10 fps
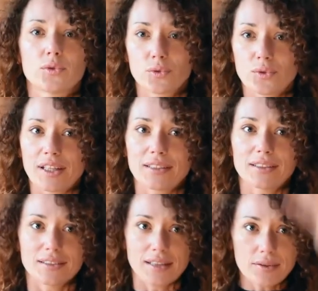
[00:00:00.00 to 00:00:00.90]
do that
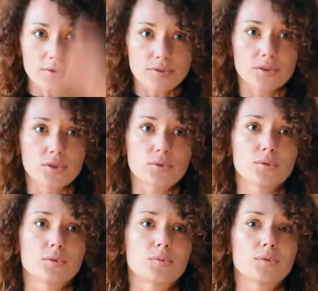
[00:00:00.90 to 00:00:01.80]
enough,
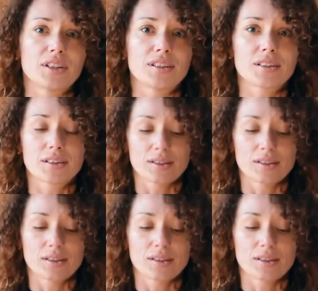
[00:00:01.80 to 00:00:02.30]
you bring